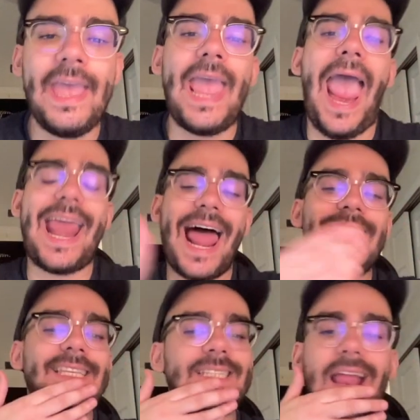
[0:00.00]
And I
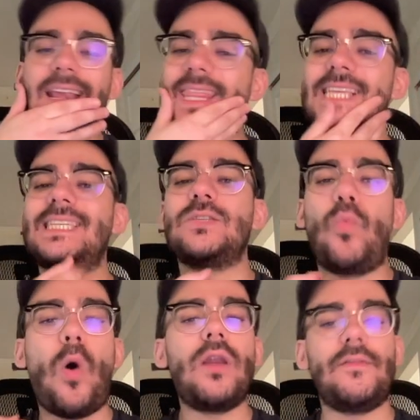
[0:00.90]
had said this as
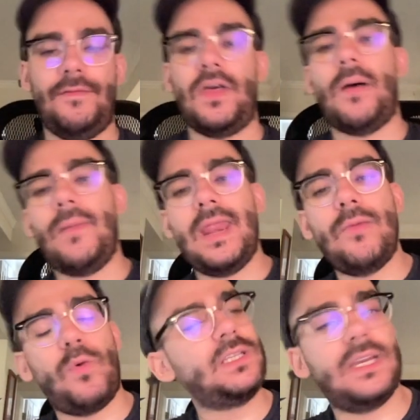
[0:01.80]
one of them. And it
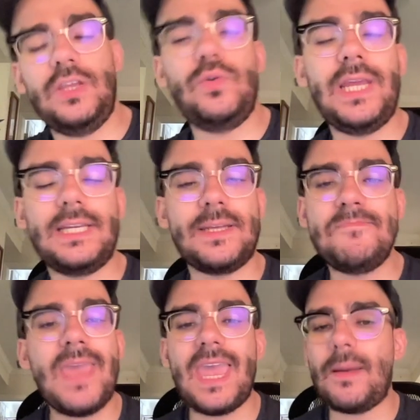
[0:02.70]
wasn't unique to
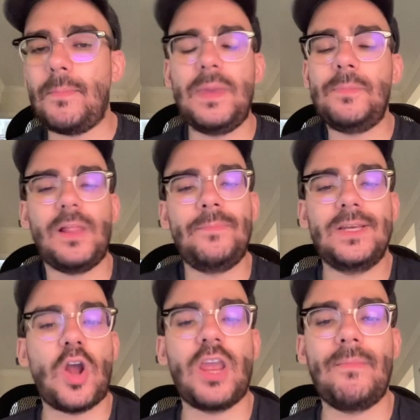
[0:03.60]
me. People have been
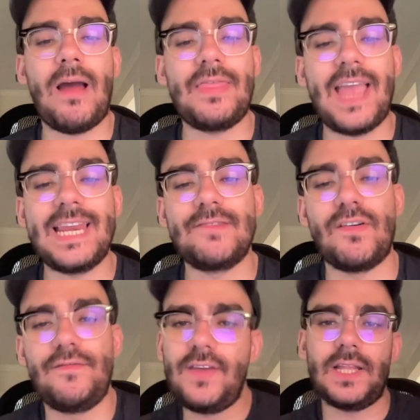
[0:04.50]
talking about the idea of a
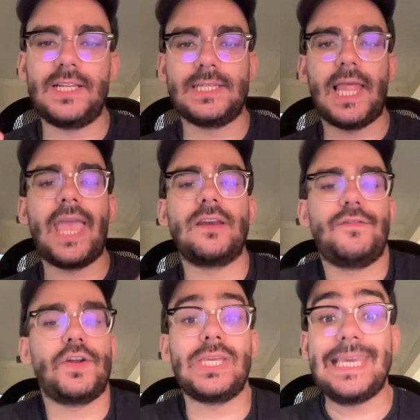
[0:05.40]
Villains Land
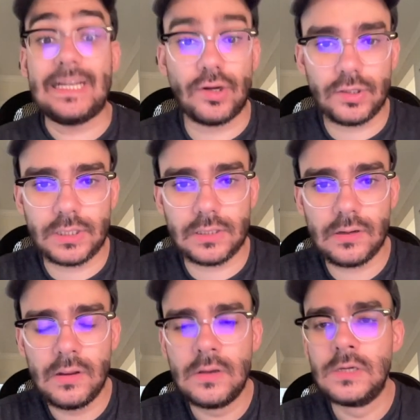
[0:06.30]
for years.
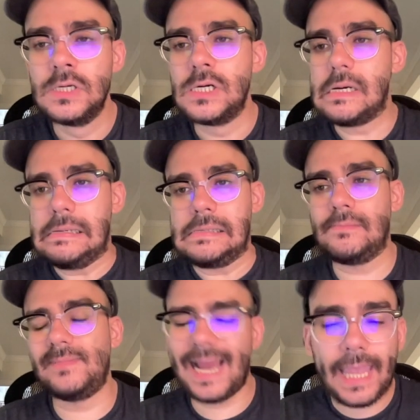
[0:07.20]

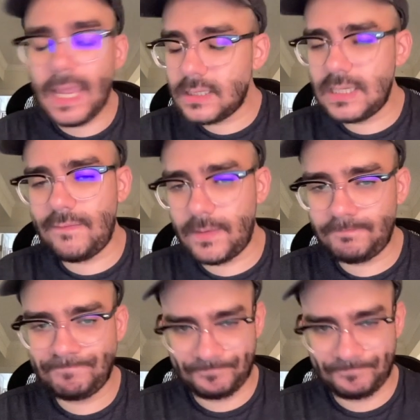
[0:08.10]
Decades even.